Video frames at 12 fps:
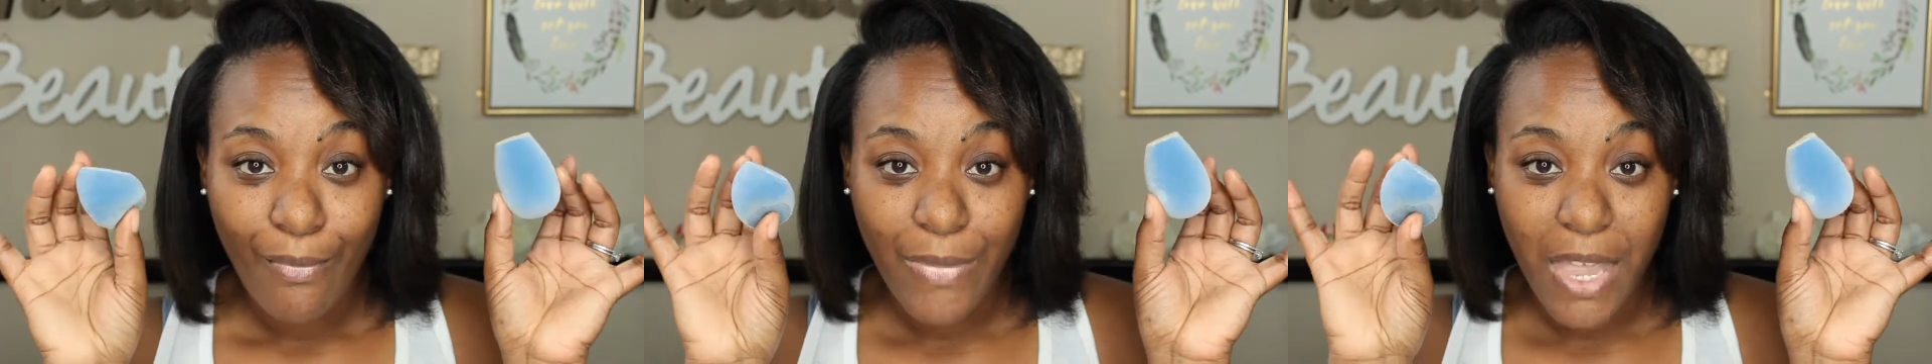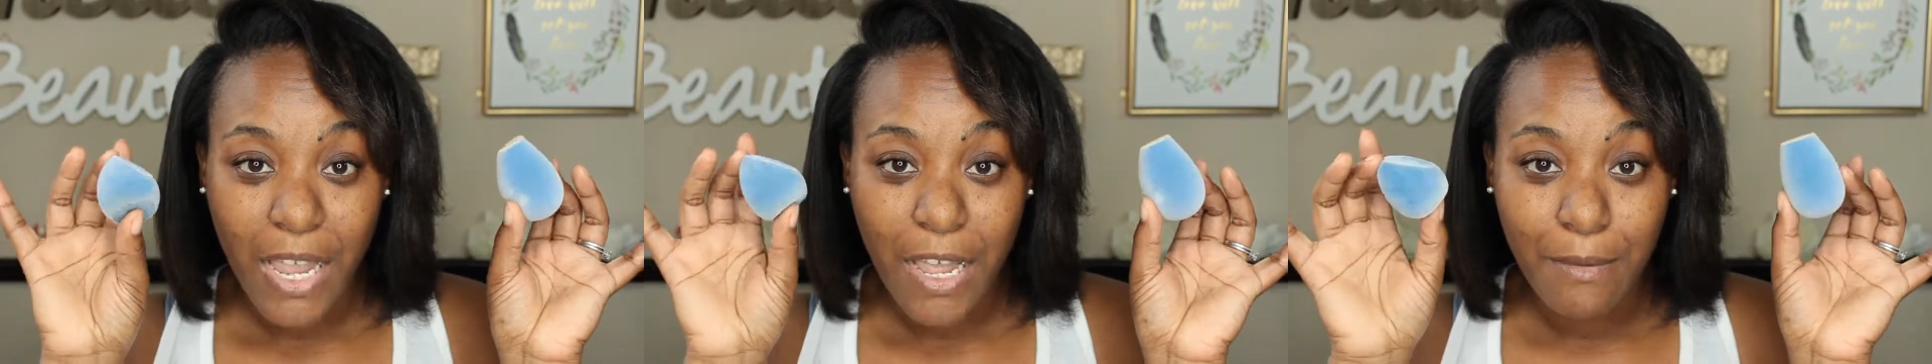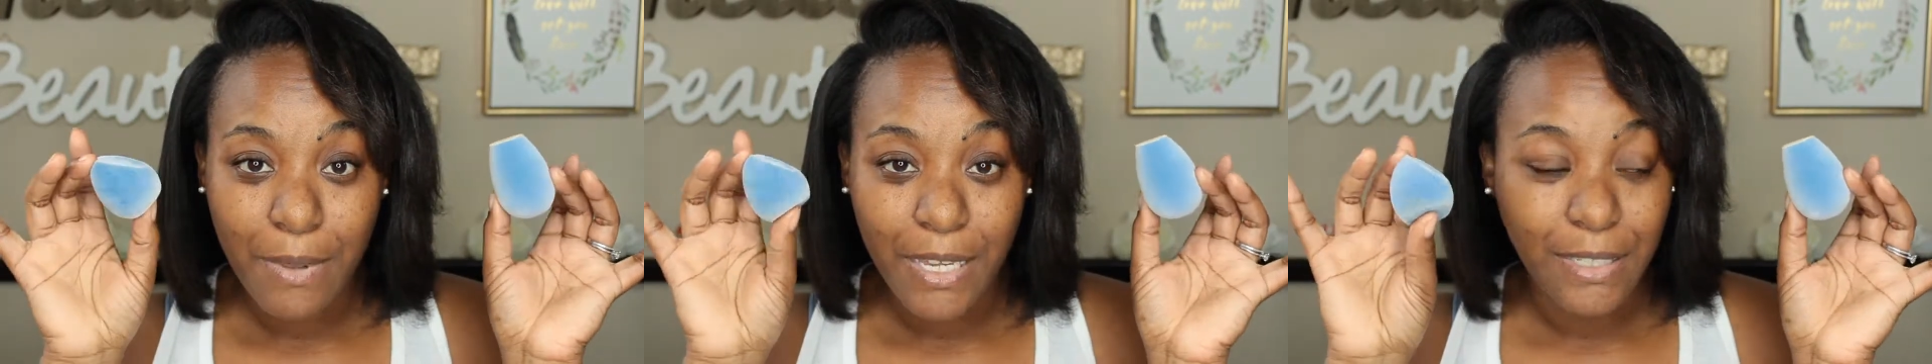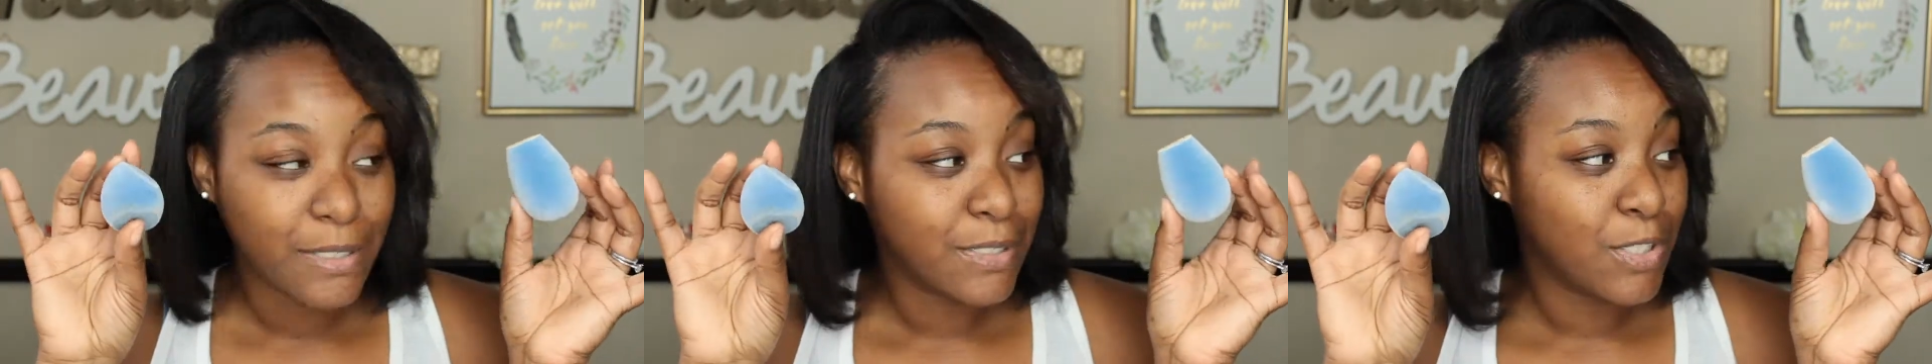they come
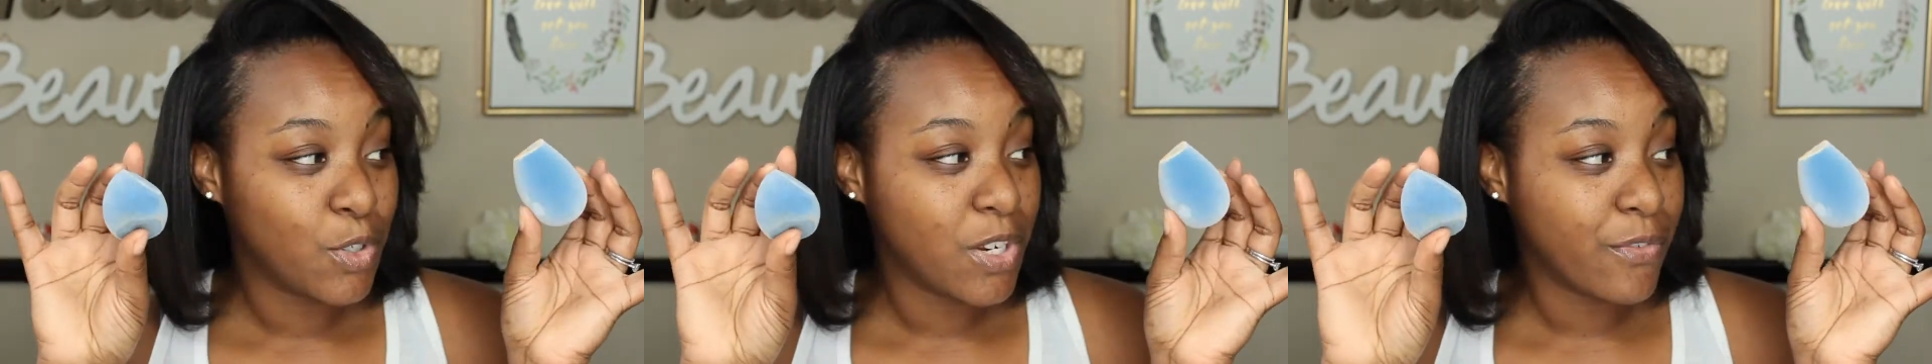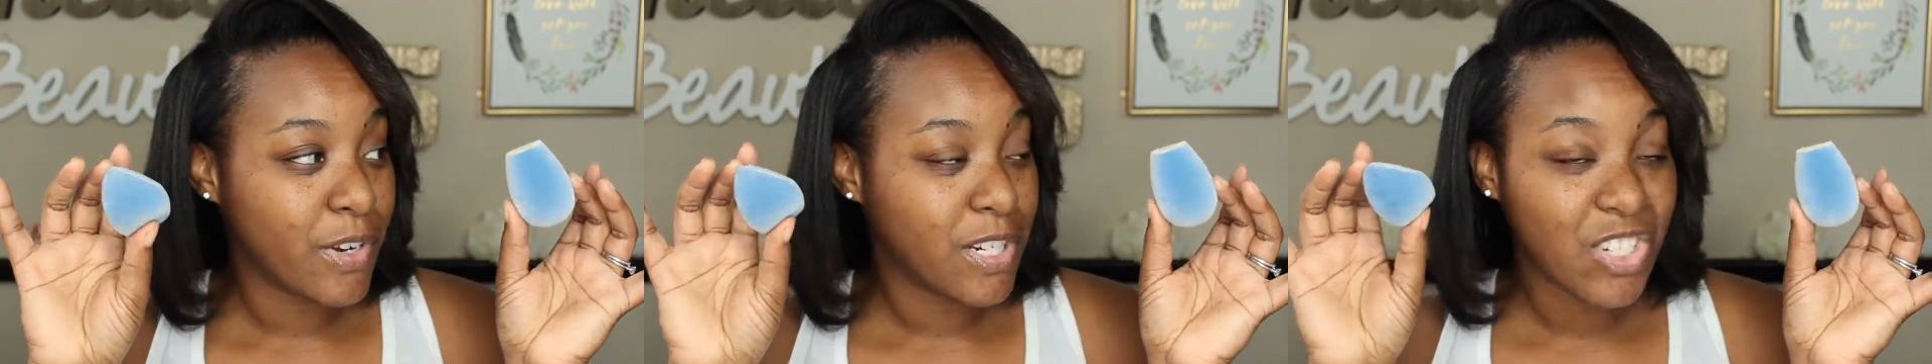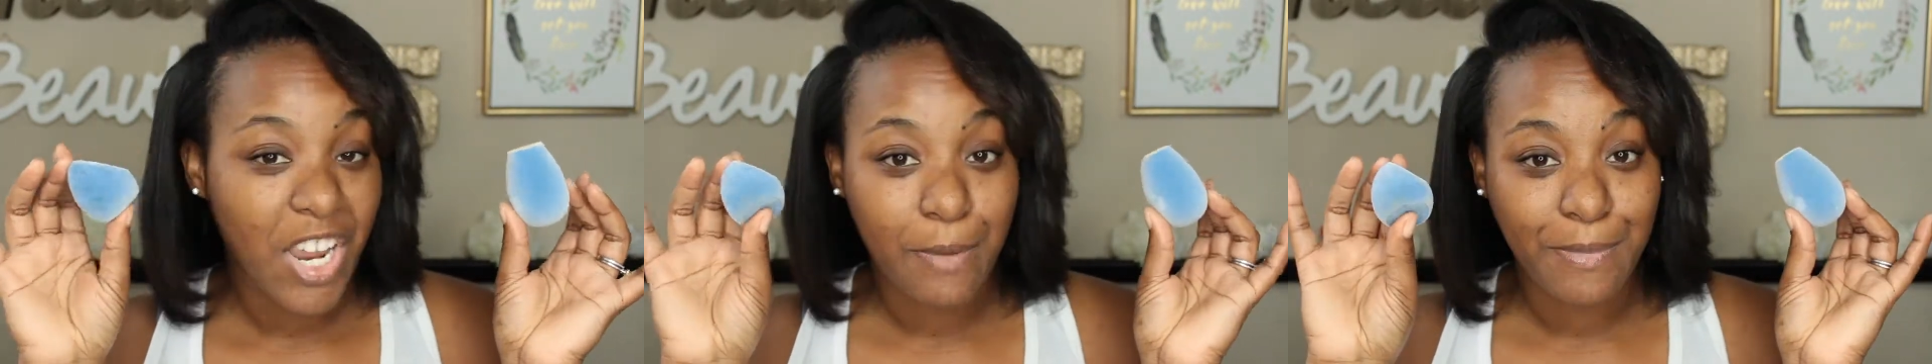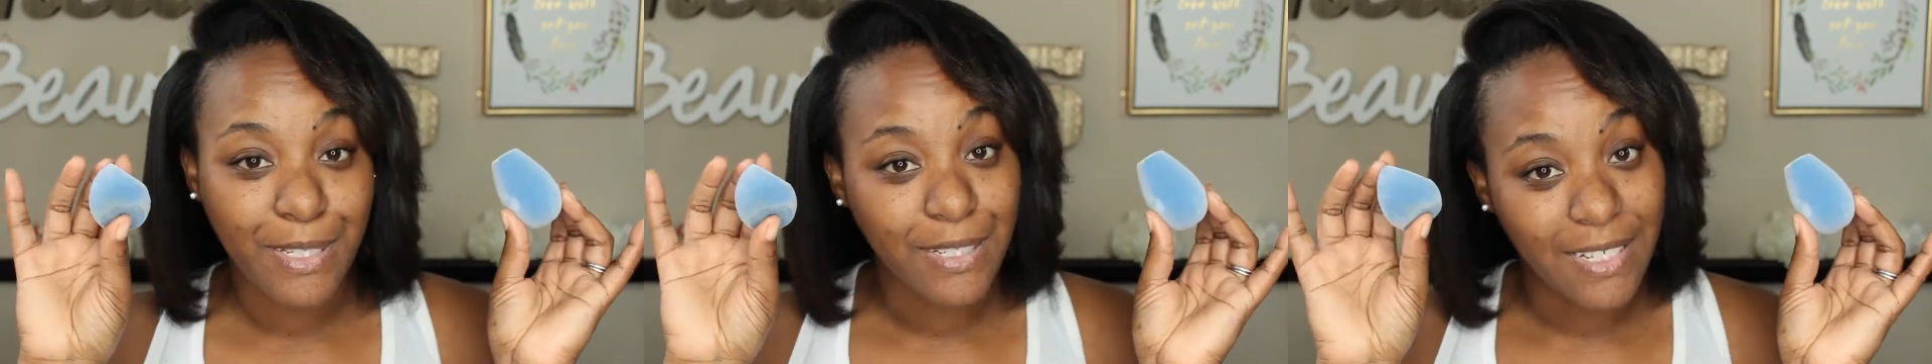in 2 different
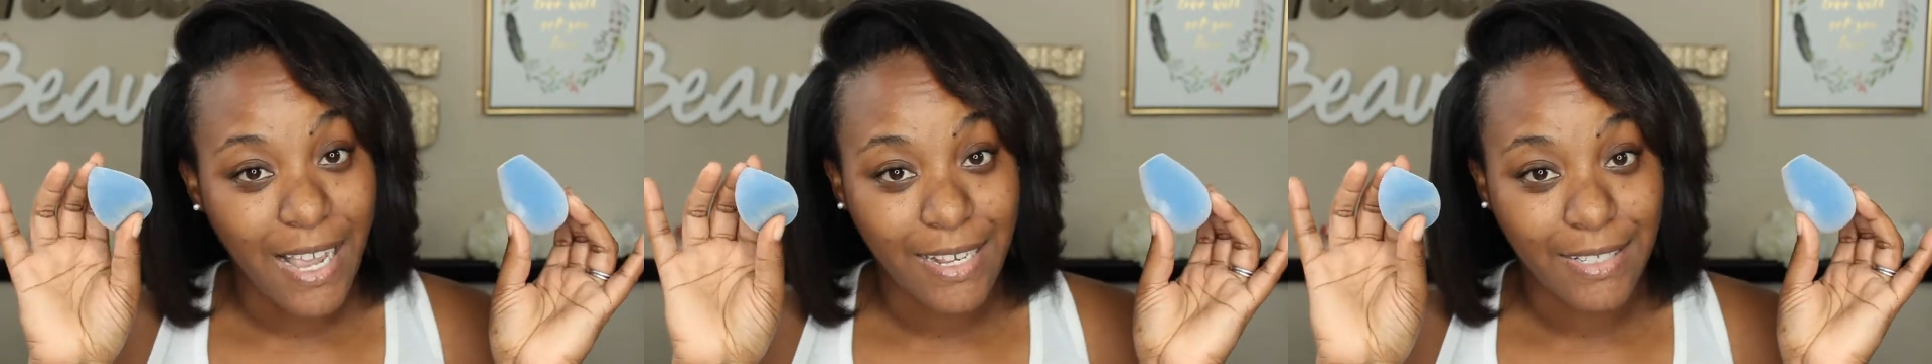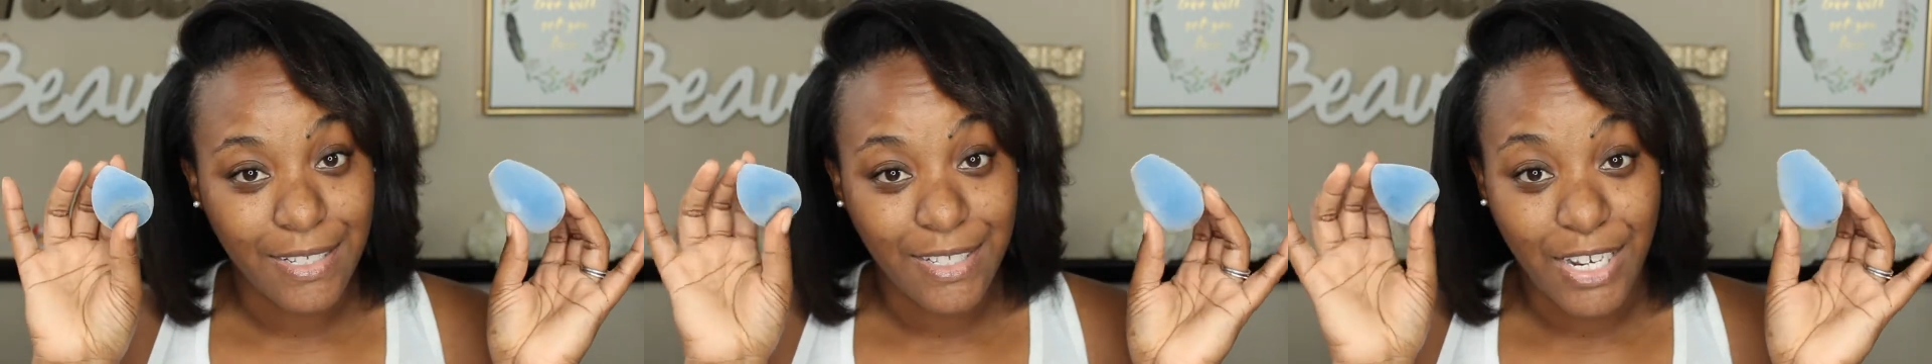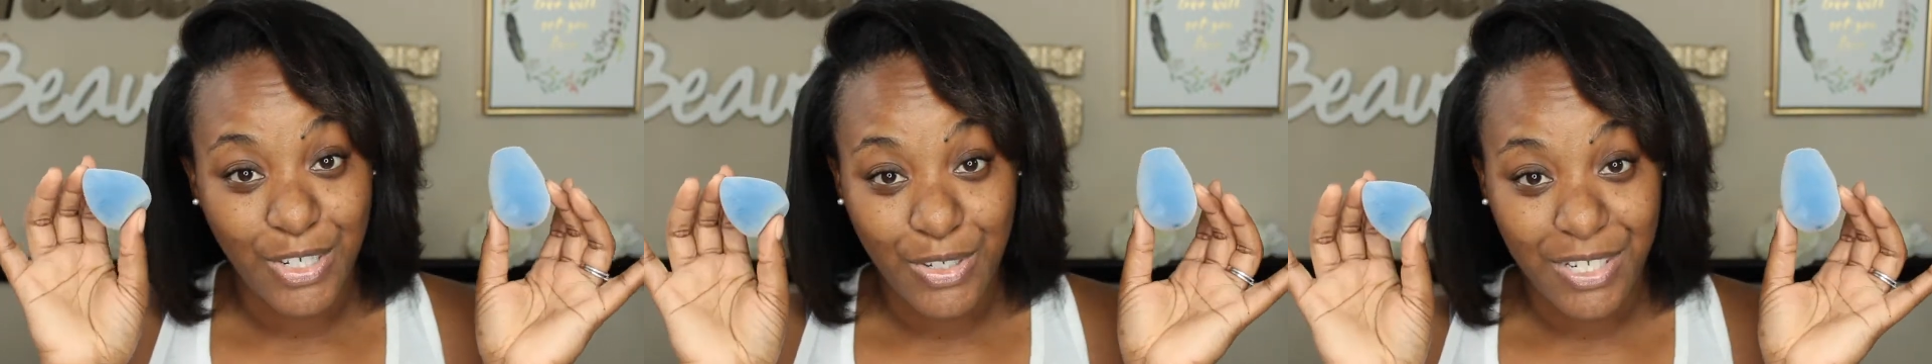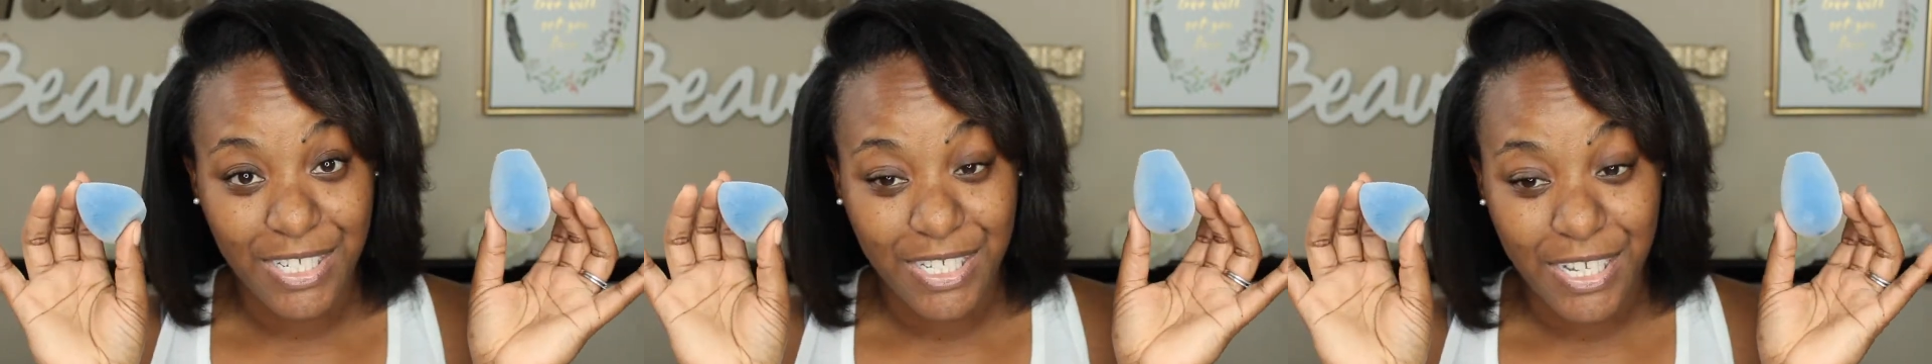shapes and sizes, as you
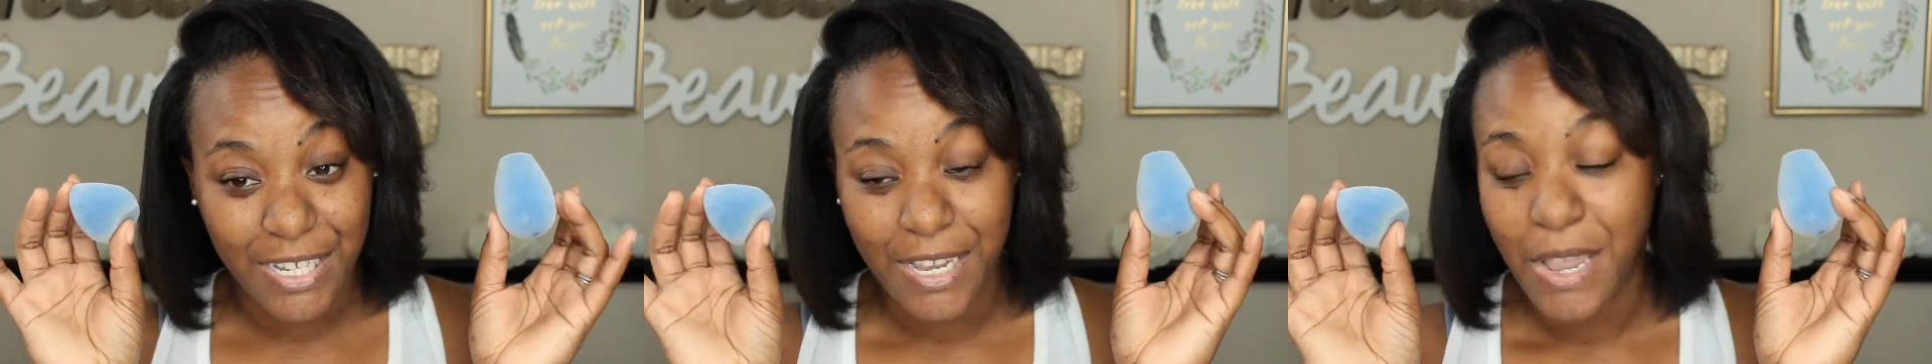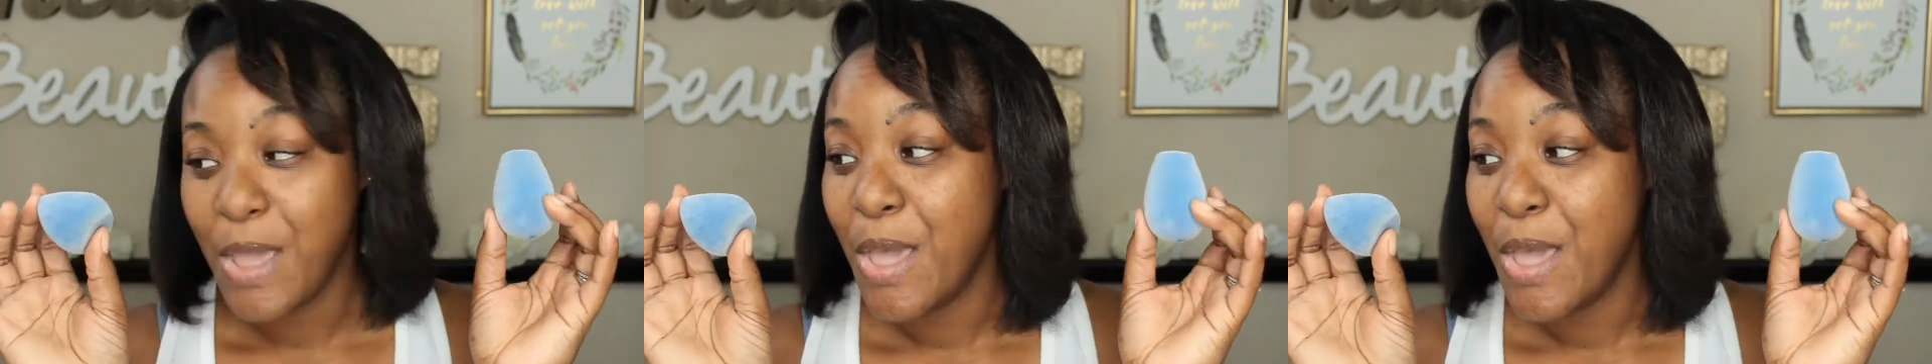can see.